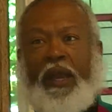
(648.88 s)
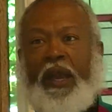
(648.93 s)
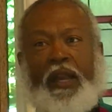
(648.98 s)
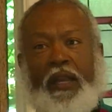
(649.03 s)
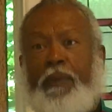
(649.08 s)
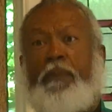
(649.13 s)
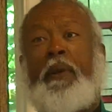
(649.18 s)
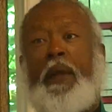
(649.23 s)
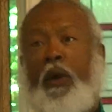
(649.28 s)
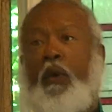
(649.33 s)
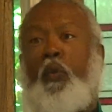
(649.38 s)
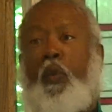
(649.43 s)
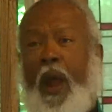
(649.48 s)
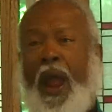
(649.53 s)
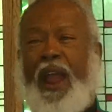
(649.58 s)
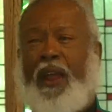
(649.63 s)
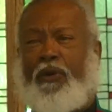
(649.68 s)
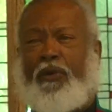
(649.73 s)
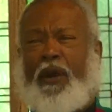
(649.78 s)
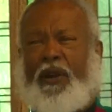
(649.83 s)
need to be
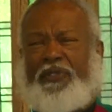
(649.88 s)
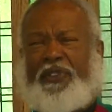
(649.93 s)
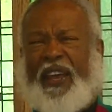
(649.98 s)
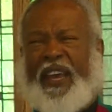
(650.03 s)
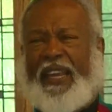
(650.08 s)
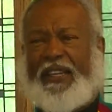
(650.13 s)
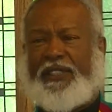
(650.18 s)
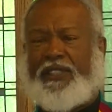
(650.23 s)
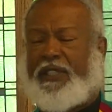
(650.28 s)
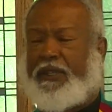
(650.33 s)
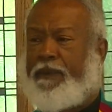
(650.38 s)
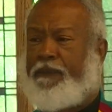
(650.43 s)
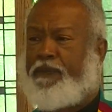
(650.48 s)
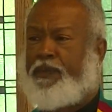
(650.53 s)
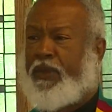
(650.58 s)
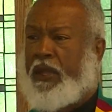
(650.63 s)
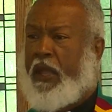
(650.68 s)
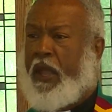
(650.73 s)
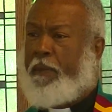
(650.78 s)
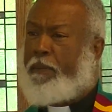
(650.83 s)
aware of it
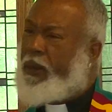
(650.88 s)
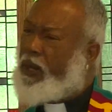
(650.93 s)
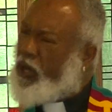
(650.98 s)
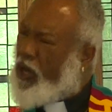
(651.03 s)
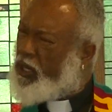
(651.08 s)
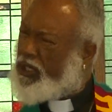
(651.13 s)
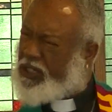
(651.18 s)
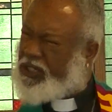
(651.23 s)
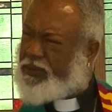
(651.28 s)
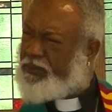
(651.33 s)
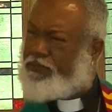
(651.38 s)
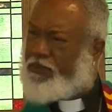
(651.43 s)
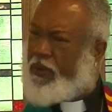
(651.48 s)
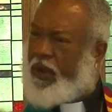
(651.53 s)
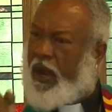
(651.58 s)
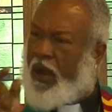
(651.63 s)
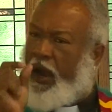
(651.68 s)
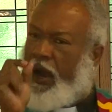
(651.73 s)
because